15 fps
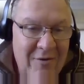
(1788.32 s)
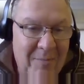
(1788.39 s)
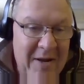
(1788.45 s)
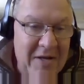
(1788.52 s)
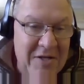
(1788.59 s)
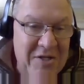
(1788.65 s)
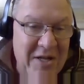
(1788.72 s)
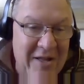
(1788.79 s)
You
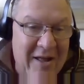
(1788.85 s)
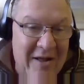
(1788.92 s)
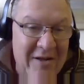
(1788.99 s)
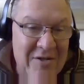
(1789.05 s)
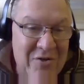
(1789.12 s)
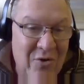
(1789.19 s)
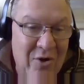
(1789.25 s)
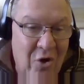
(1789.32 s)
might not see that.
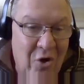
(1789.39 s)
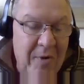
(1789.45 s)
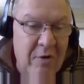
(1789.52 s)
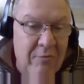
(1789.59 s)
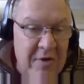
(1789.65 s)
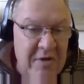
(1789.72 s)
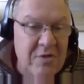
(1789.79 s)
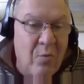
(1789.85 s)
So there could be
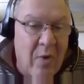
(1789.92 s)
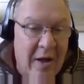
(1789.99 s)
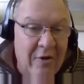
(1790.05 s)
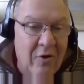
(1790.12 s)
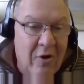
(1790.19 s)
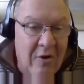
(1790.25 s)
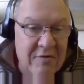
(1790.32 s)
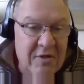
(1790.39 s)
a reason why
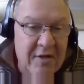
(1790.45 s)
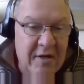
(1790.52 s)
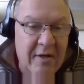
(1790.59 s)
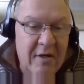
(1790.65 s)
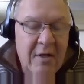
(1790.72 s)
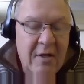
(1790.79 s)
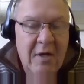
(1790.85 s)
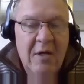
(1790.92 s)
the officer did
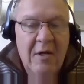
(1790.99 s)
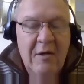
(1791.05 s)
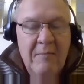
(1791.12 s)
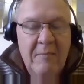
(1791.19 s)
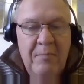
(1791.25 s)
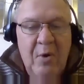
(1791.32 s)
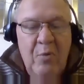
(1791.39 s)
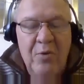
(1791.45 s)
it.
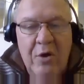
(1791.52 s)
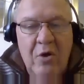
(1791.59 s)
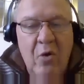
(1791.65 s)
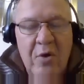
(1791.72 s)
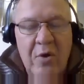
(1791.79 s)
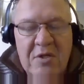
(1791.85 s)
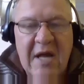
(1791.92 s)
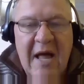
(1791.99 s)
But with the
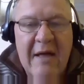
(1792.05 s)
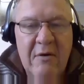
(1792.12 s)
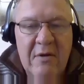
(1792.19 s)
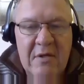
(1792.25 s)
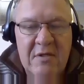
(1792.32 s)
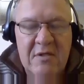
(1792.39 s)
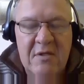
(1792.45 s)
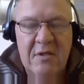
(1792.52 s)
code of
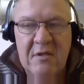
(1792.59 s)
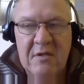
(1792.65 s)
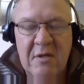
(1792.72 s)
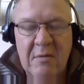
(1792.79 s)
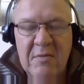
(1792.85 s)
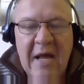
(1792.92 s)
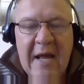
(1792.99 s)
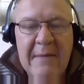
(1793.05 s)
silence,
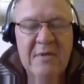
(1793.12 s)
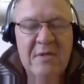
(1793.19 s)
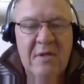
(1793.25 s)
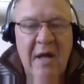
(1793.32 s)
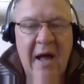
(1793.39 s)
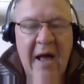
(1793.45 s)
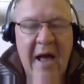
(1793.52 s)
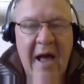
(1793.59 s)
sometimes
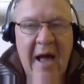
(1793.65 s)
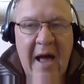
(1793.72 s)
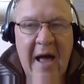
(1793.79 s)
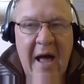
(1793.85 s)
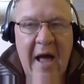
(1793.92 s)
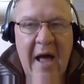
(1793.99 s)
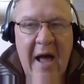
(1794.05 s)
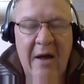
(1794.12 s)

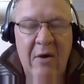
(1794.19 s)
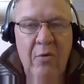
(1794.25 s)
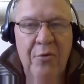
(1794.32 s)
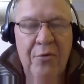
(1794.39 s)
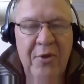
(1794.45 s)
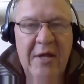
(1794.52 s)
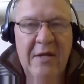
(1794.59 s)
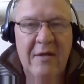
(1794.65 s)
I
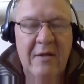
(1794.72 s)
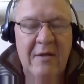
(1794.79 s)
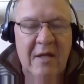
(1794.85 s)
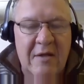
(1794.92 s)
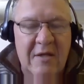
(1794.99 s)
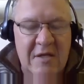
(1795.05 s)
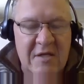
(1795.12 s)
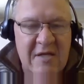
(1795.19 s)
don't think
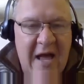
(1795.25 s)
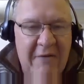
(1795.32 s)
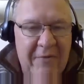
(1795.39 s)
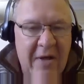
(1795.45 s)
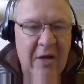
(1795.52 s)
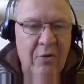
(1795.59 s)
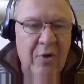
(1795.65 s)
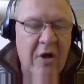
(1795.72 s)
that the staff
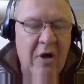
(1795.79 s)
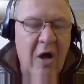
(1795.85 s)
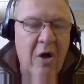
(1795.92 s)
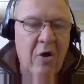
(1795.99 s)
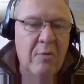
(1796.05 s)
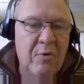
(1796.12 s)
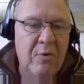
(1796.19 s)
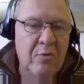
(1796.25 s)
are held
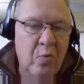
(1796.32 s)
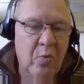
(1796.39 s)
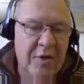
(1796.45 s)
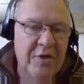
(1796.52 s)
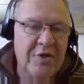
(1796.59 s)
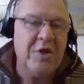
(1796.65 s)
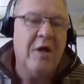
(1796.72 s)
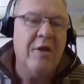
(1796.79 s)
accountable with
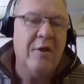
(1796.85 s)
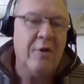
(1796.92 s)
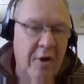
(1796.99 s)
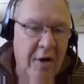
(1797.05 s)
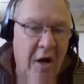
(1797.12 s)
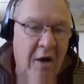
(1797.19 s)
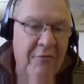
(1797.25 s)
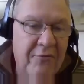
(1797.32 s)
each other
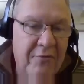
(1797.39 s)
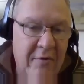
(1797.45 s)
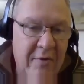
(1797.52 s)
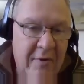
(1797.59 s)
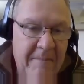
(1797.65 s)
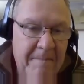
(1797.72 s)
enough.